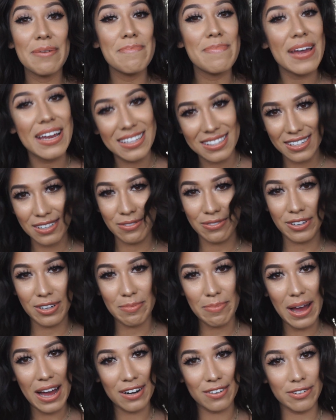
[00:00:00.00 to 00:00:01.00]
amazing
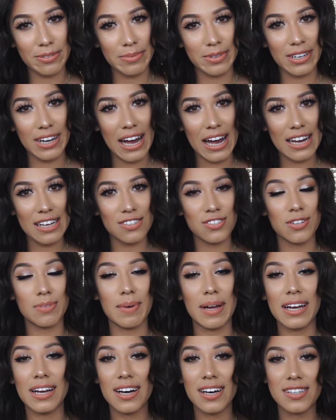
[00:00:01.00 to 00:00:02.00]
feedback from you guys, from
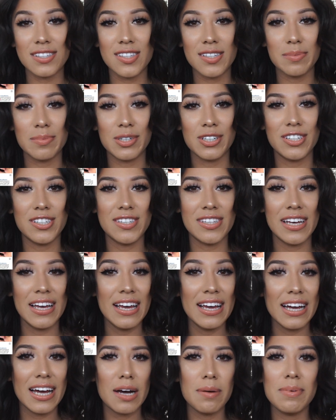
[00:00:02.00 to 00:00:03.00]
my customers
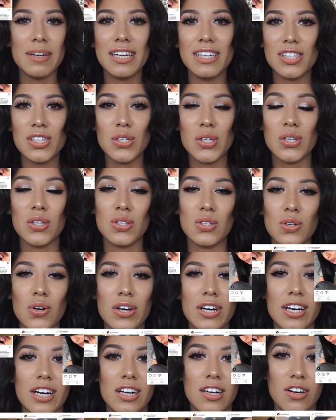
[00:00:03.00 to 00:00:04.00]
coming into the
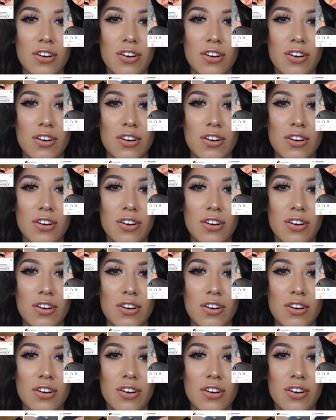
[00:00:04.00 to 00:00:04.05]
store and